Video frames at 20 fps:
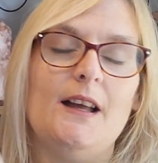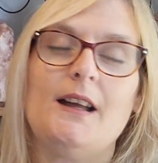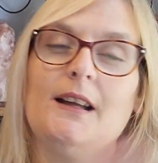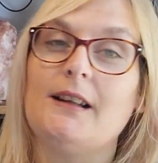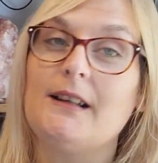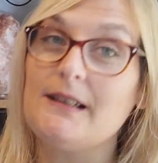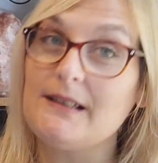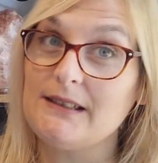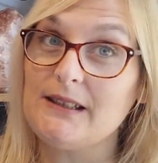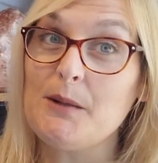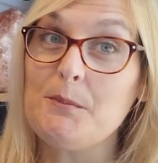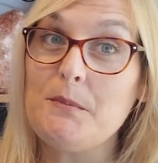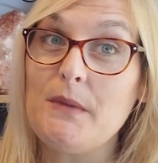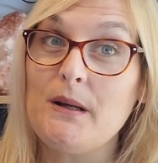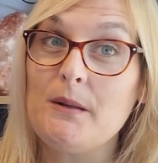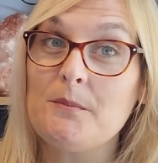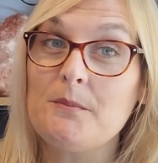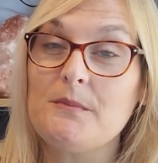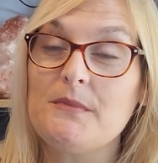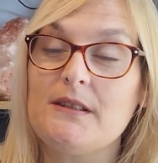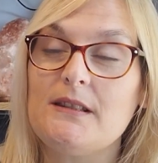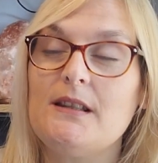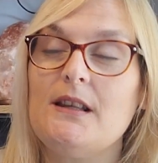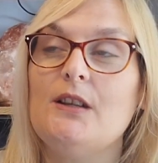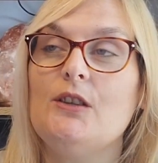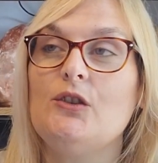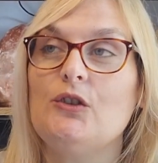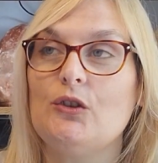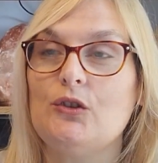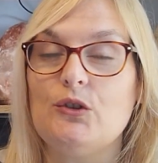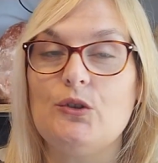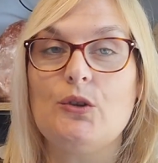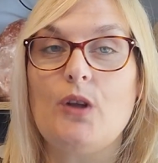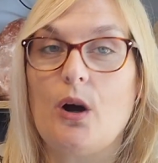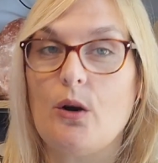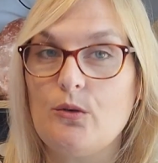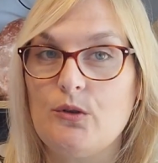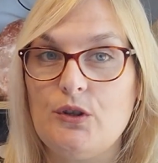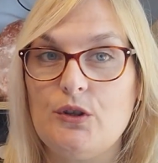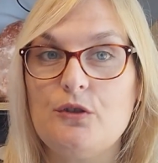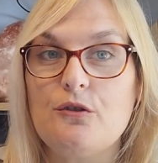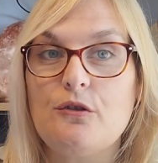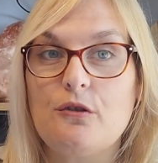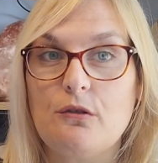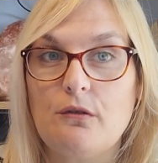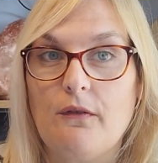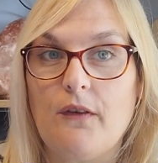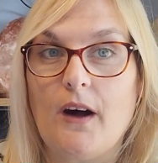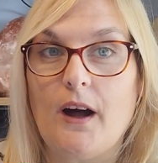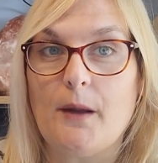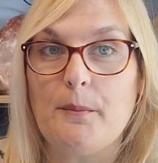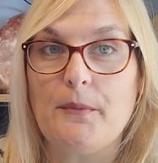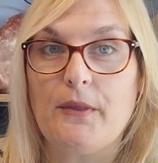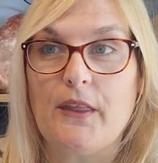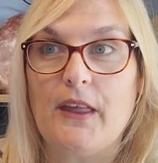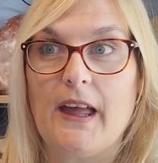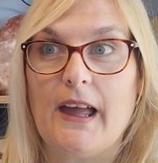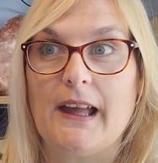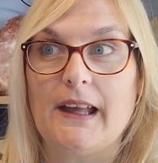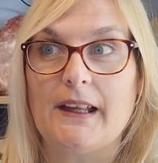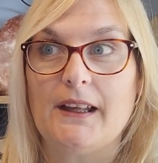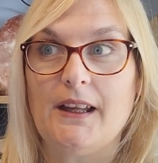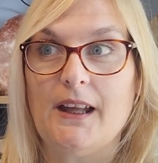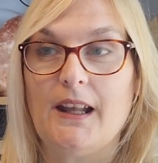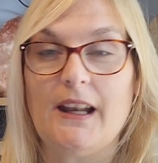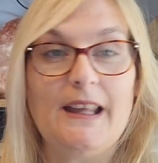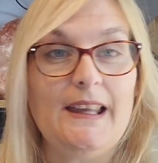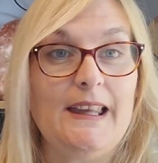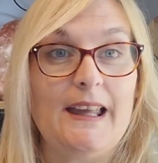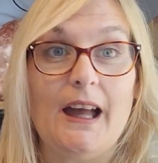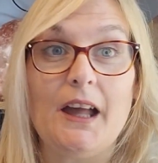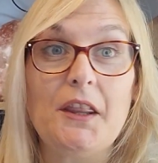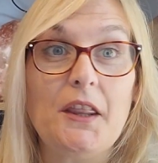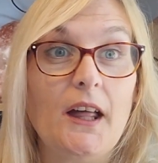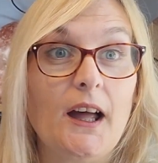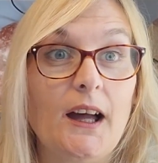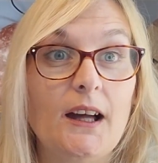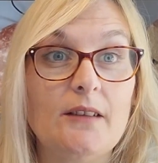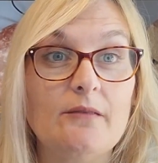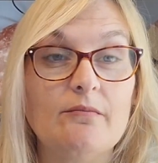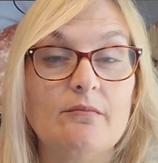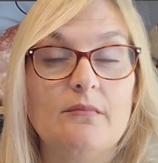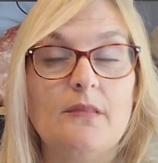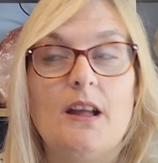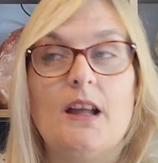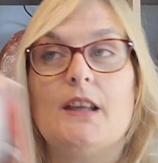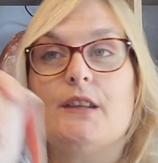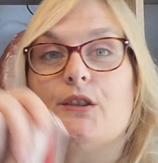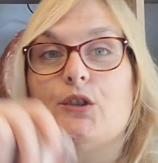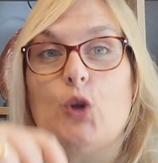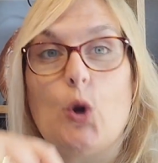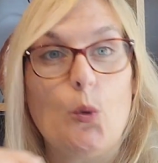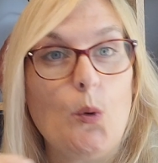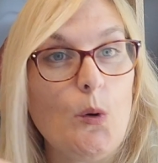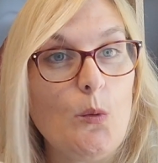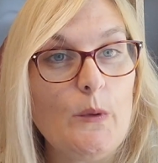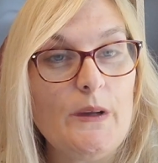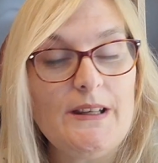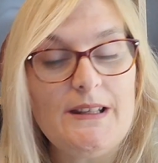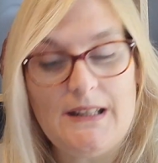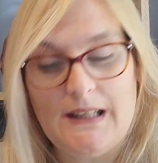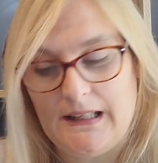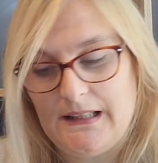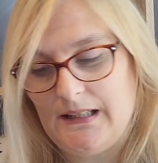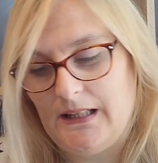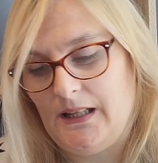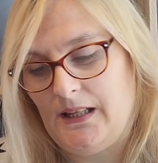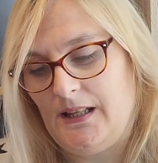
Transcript: because some mums do the whole neutral vibe thing, and I get that. It's not what we did.